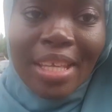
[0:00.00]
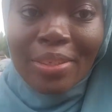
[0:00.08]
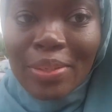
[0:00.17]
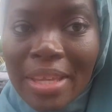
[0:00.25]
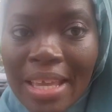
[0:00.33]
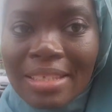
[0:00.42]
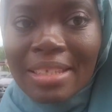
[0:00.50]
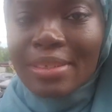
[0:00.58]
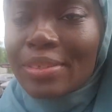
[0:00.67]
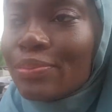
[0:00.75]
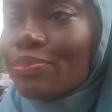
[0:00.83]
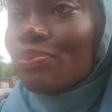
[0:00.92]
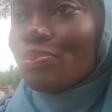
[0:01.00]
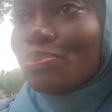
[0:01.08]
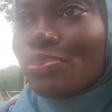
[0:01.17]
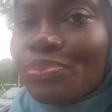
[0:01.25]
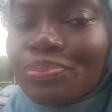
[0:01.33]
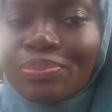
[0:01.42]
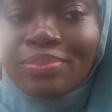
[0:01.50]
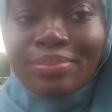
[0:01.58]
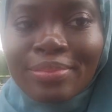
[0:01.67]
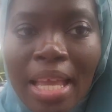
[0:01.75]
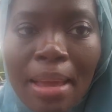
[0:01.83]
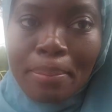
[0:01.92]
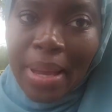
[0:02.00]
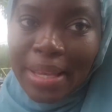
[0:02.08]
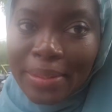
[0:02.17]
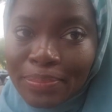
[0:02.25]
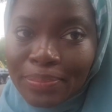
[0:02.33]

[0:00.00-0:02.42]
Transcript: you guess it bye